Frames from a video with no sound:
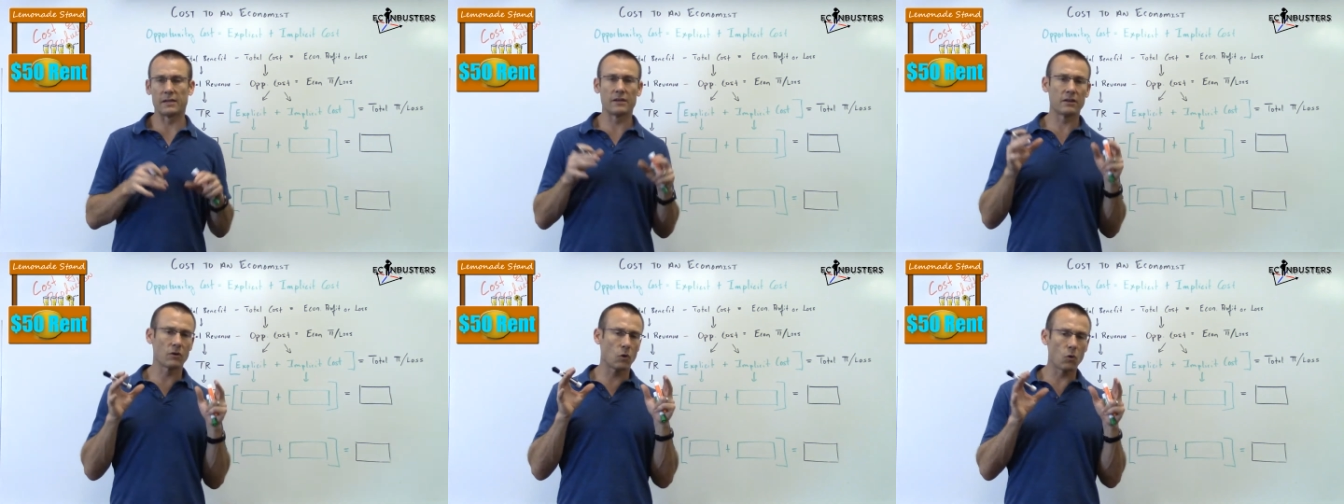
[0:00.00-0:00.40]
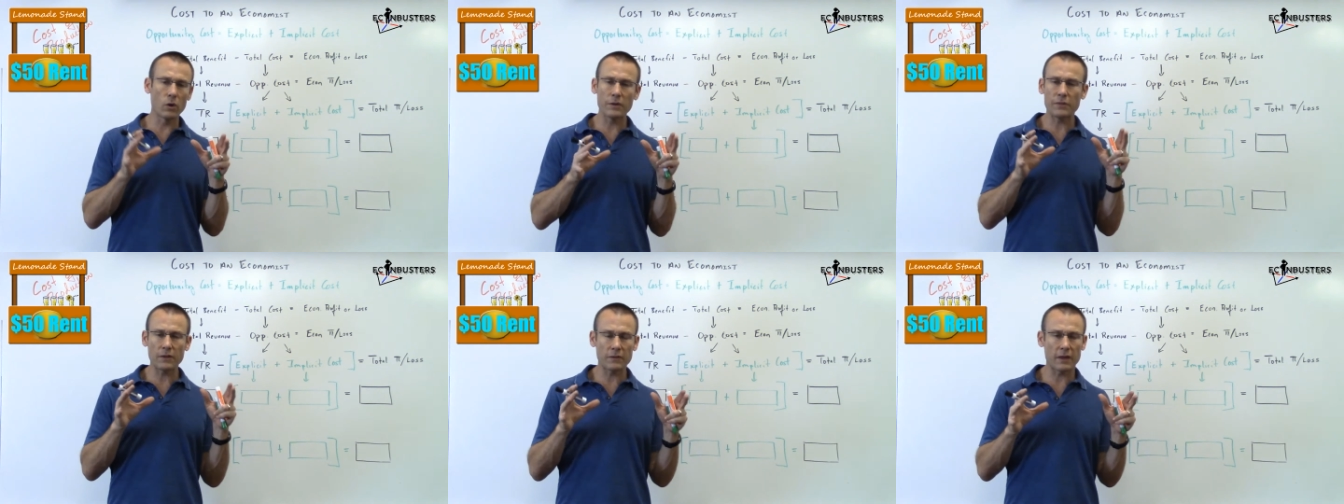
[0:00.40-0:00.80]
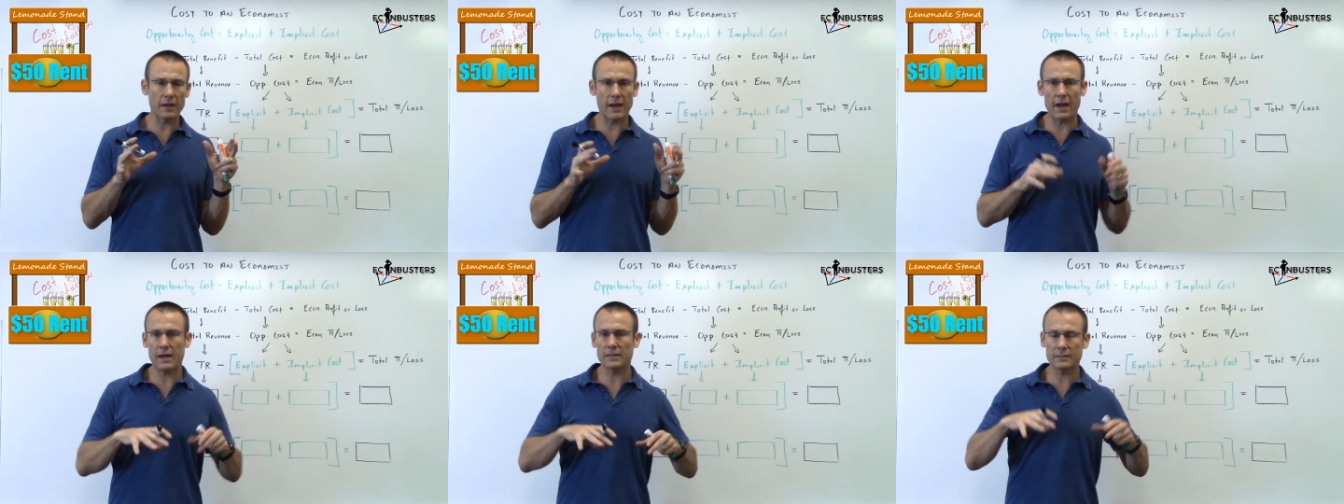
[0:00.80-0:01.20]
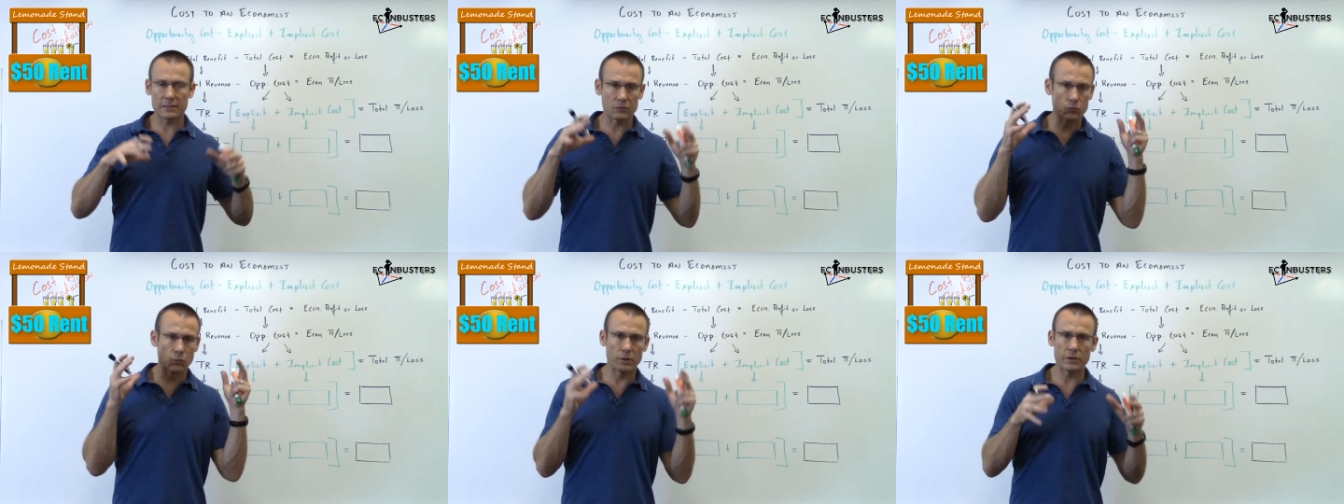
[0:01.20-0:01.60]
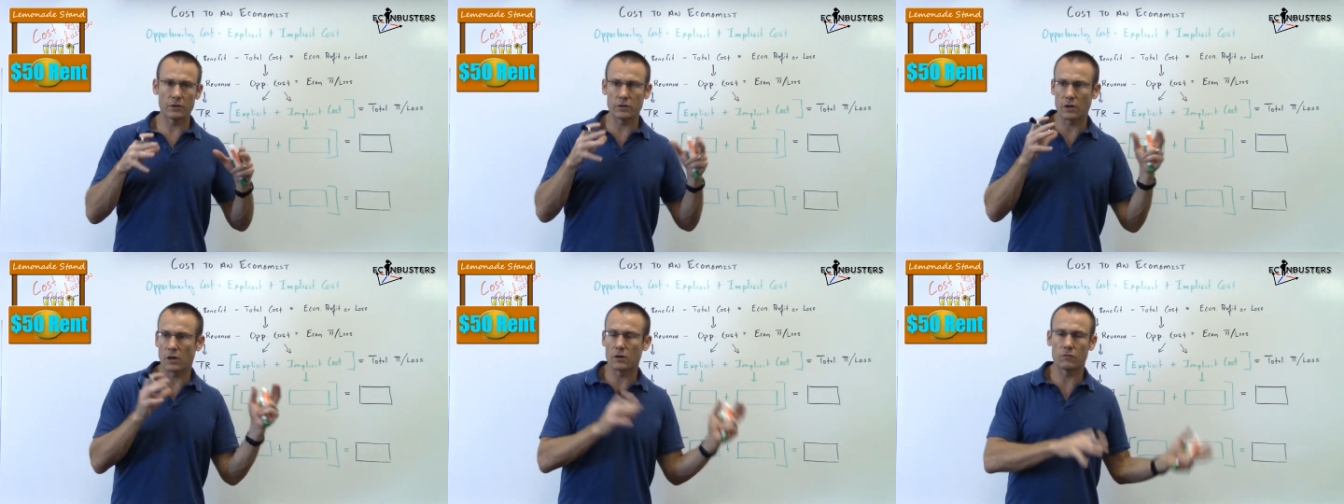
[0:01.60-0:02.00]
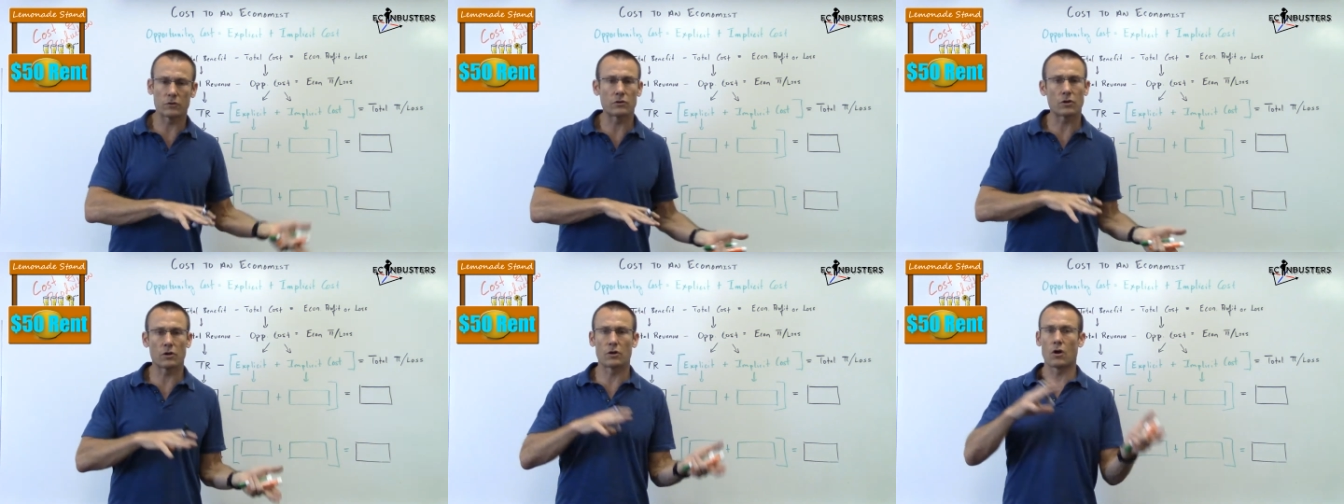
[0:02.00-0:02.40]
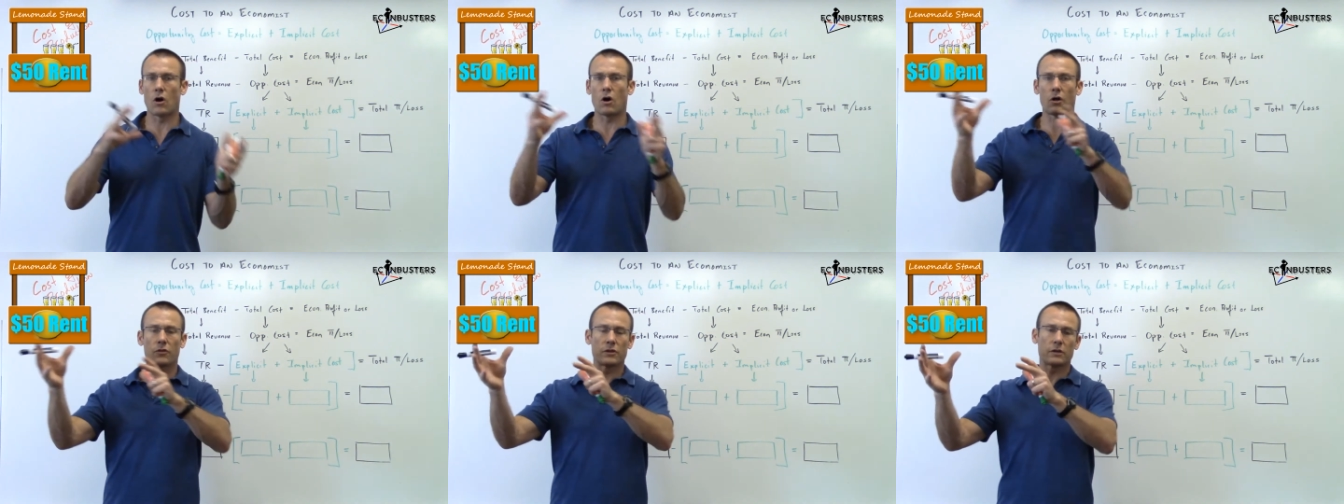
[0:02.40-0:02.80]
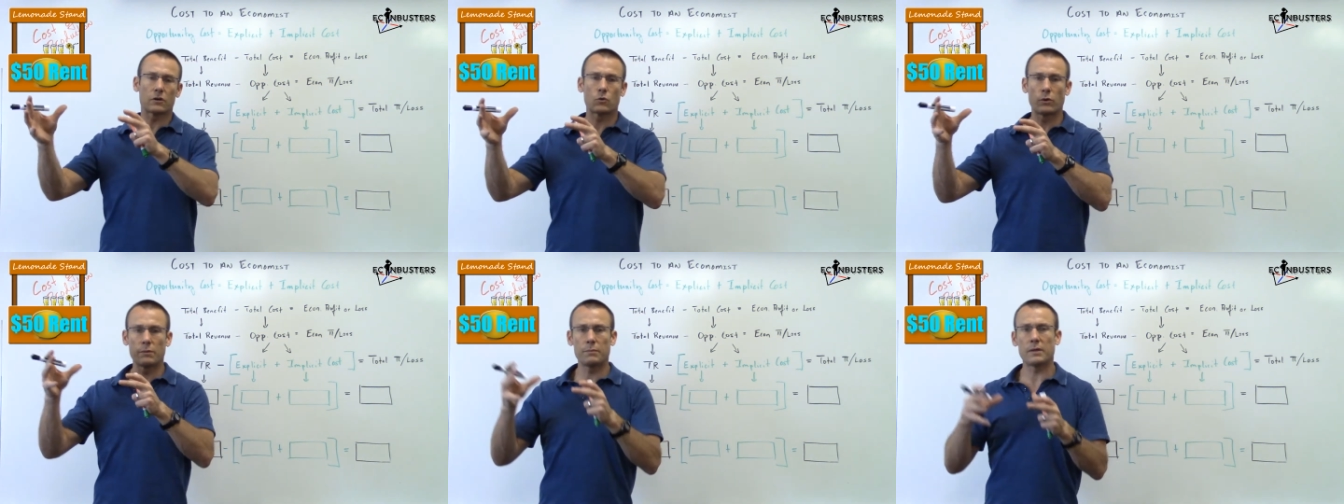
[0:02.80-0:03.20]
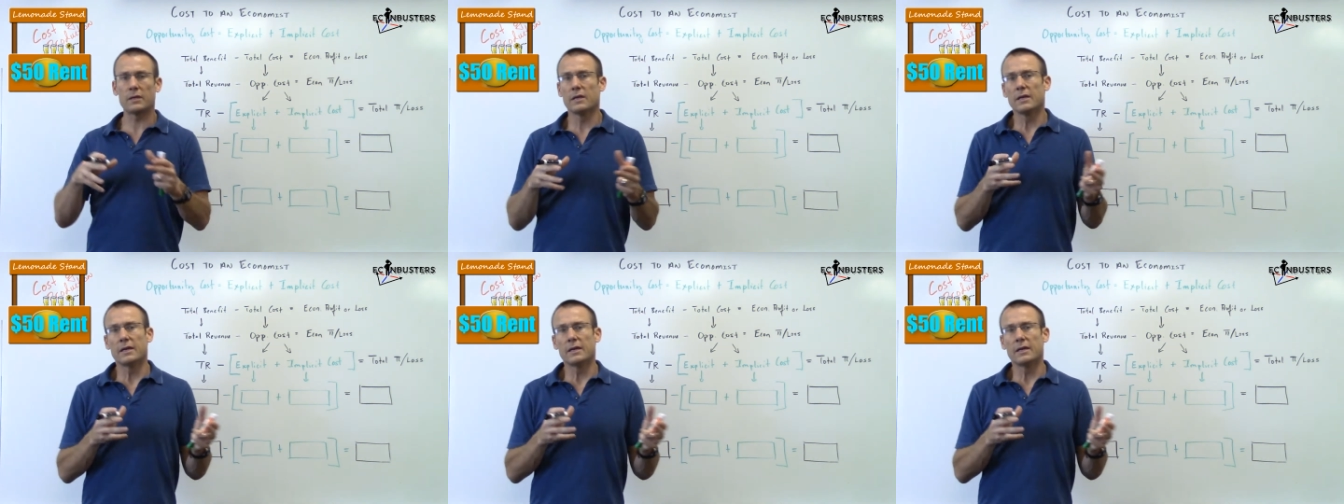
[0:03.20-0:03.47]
And the only thing they ask is when you're done, return all the equipment